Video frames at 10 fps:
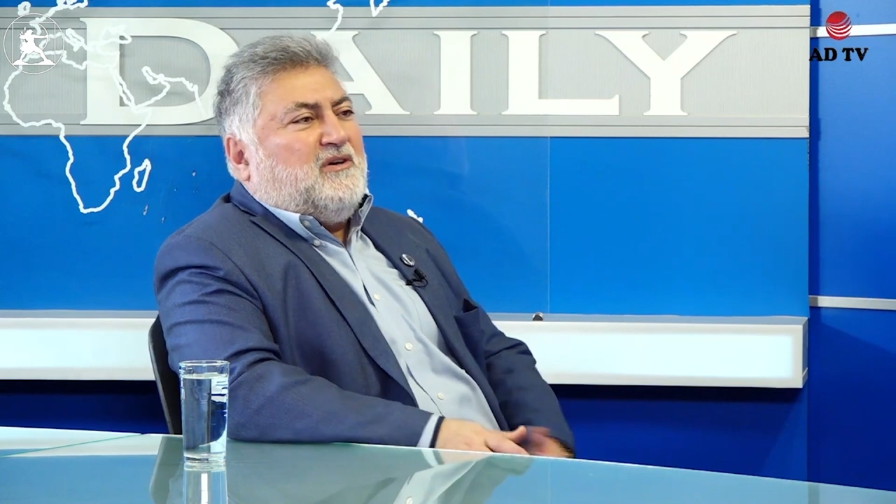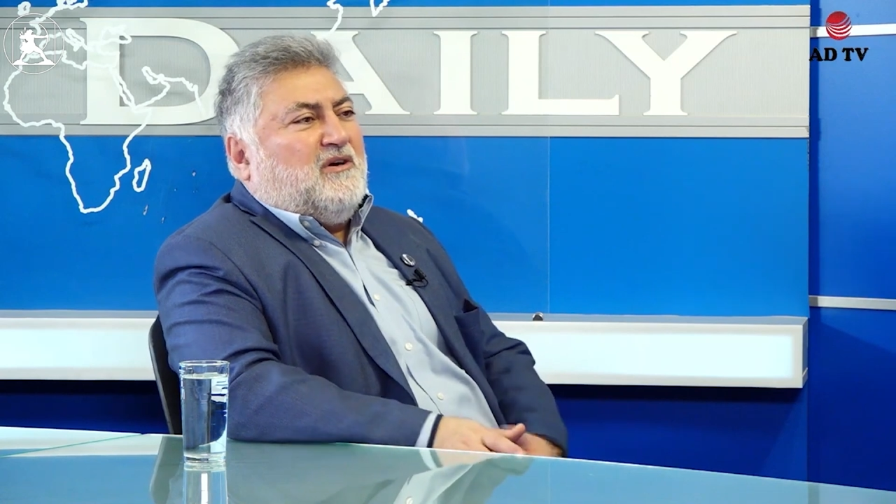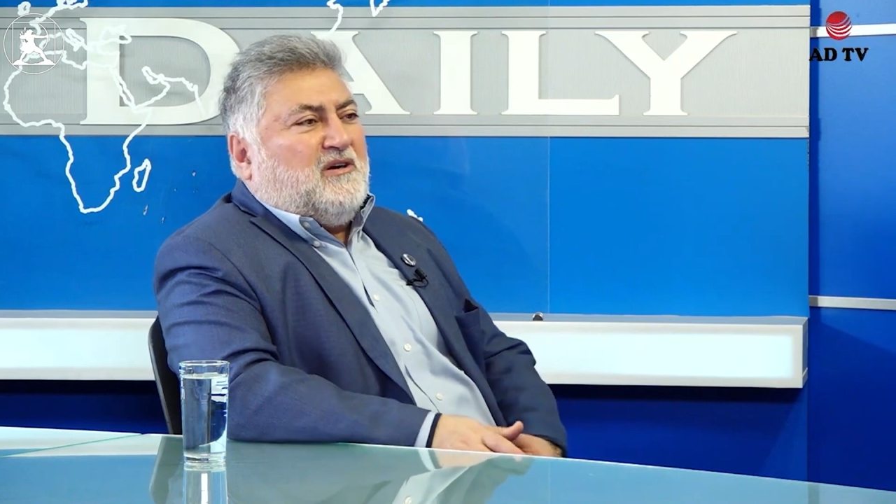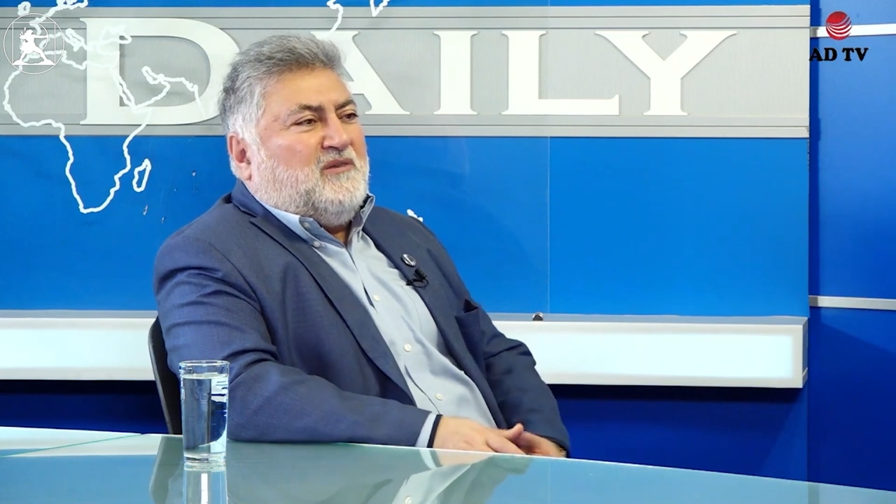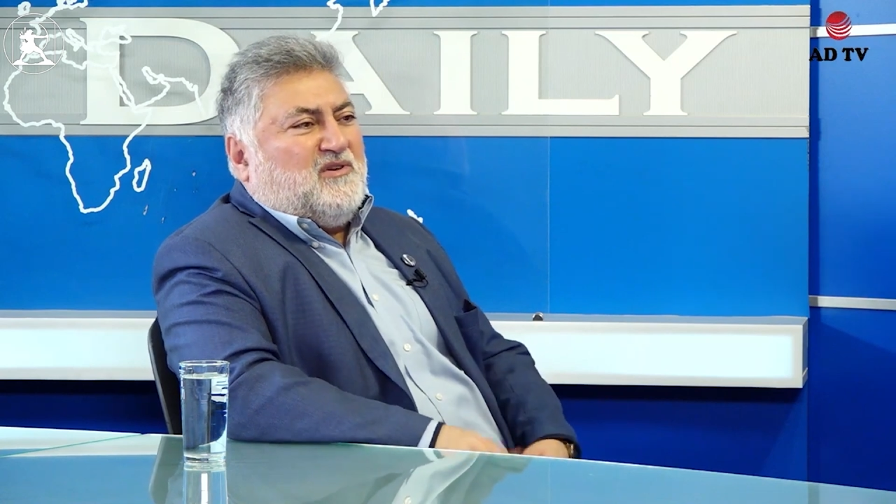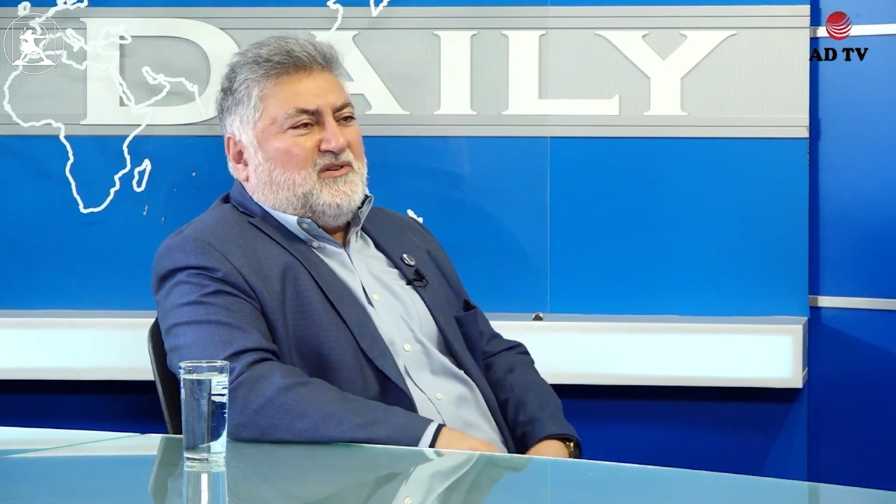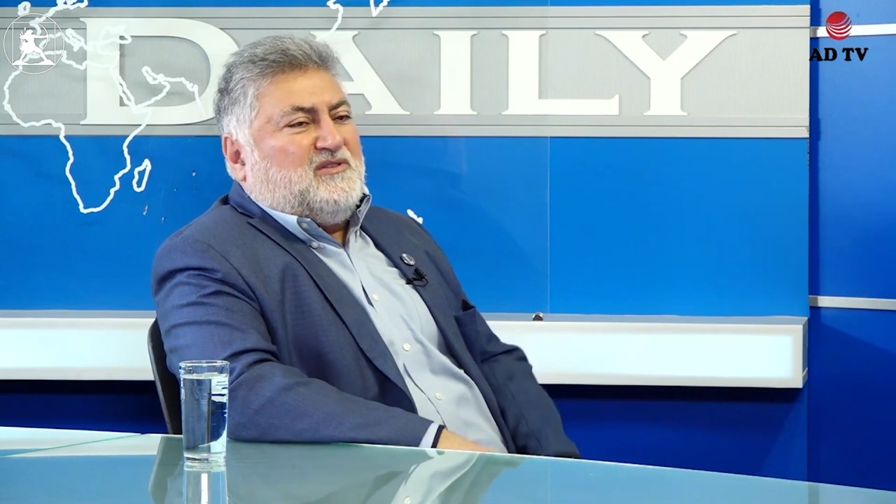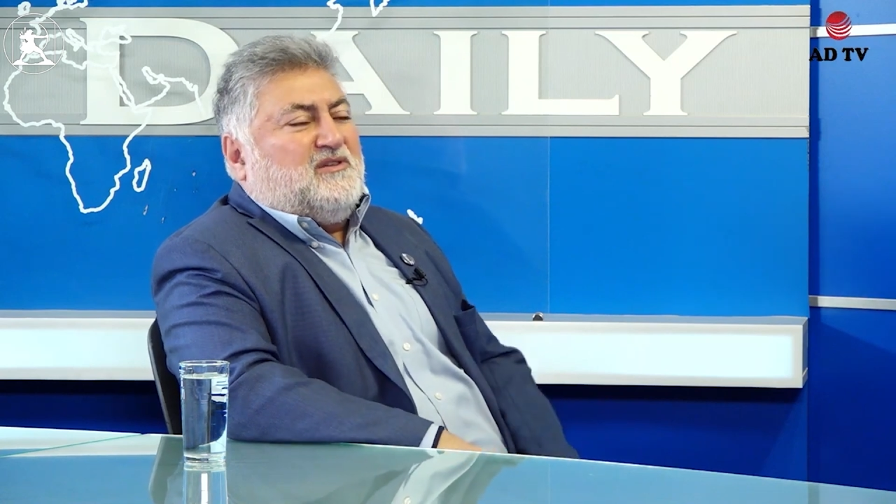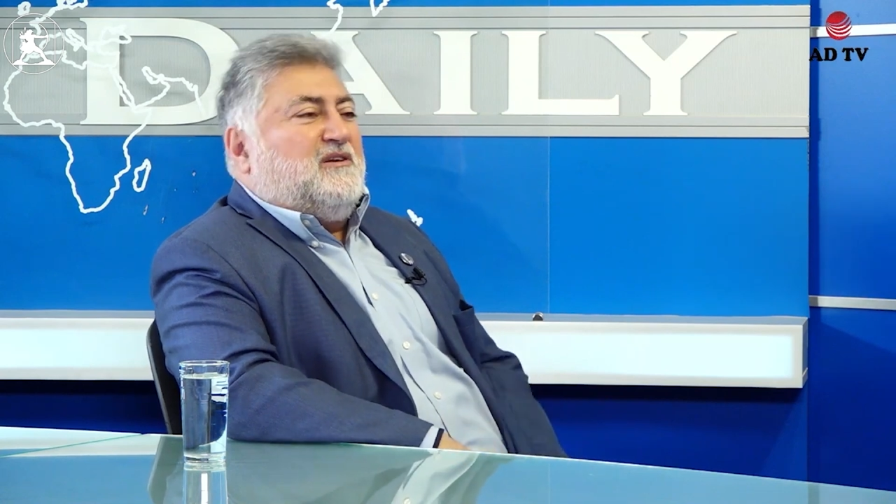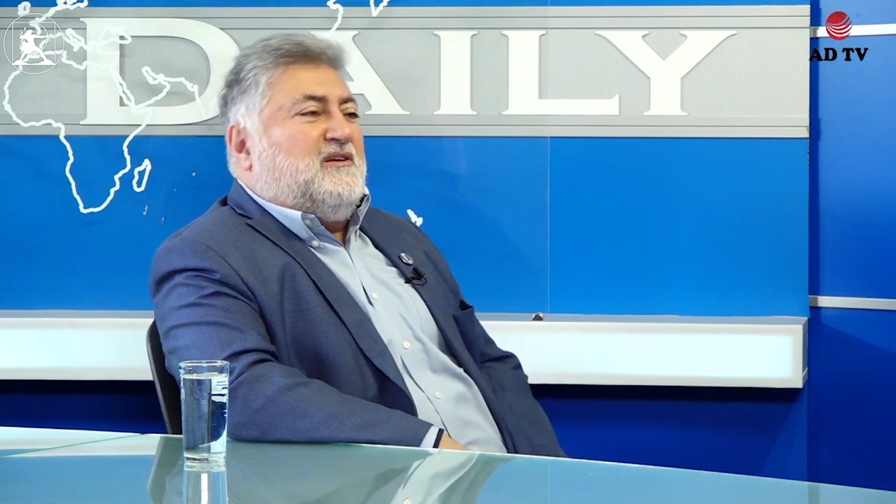of
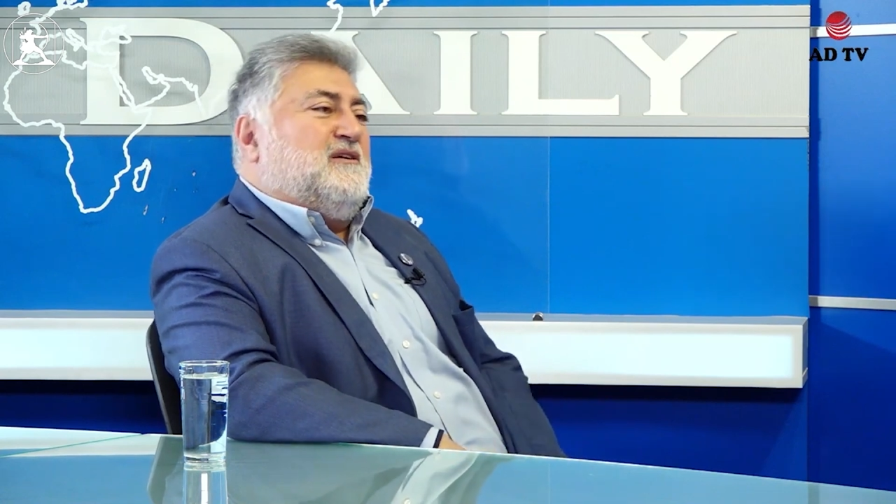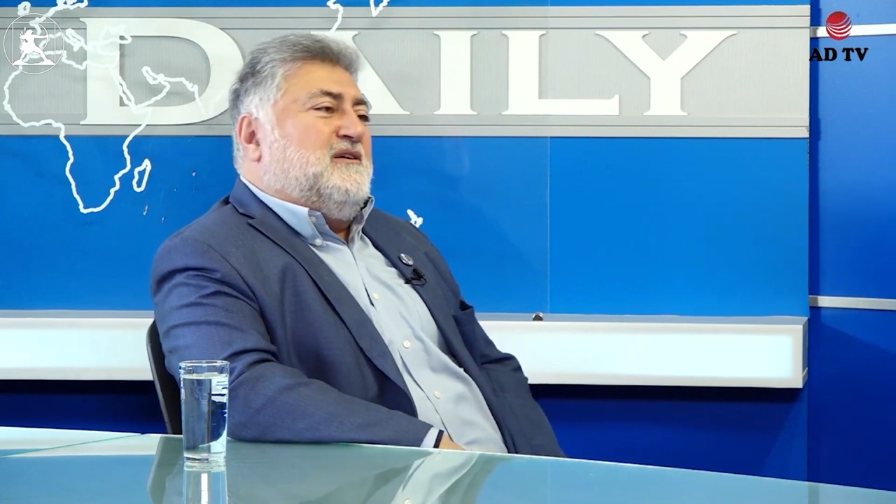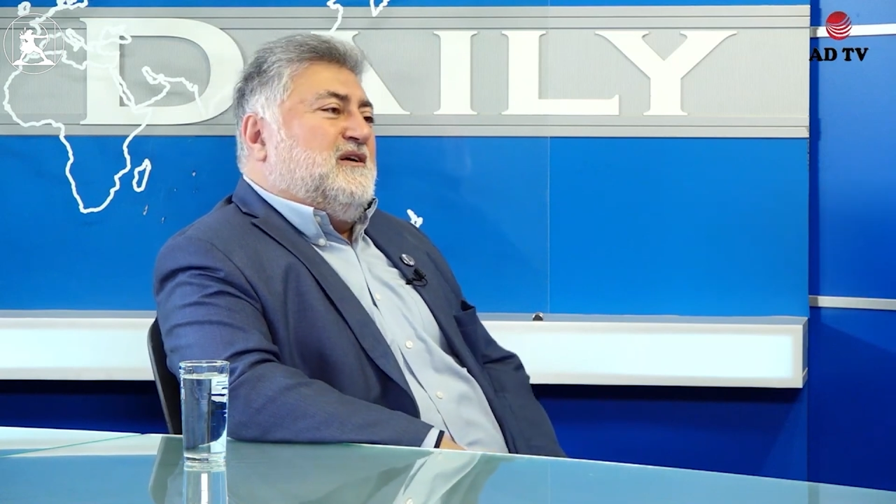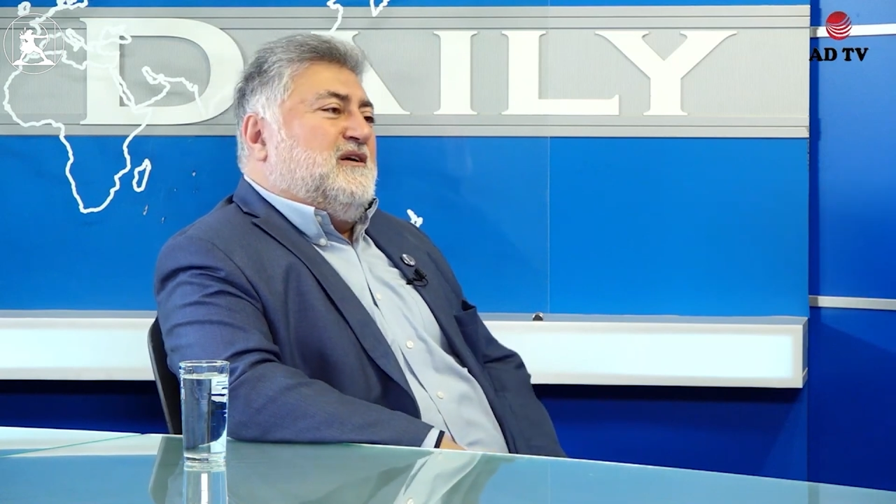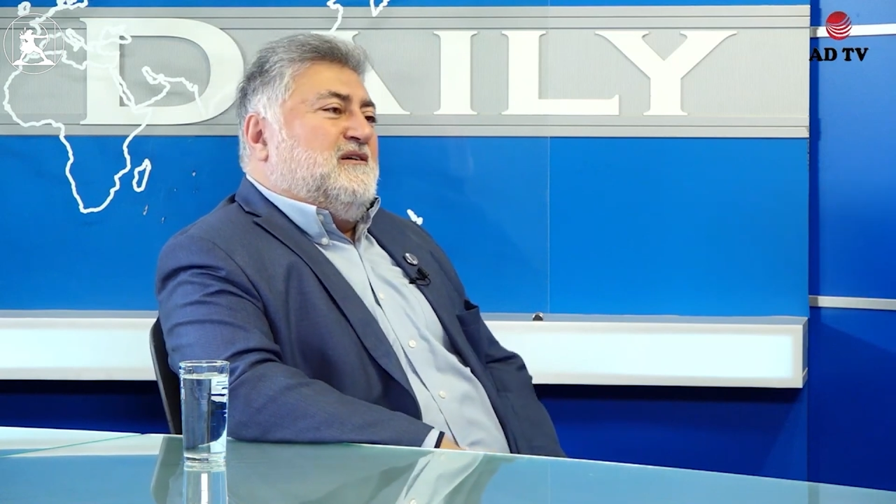2.5 million,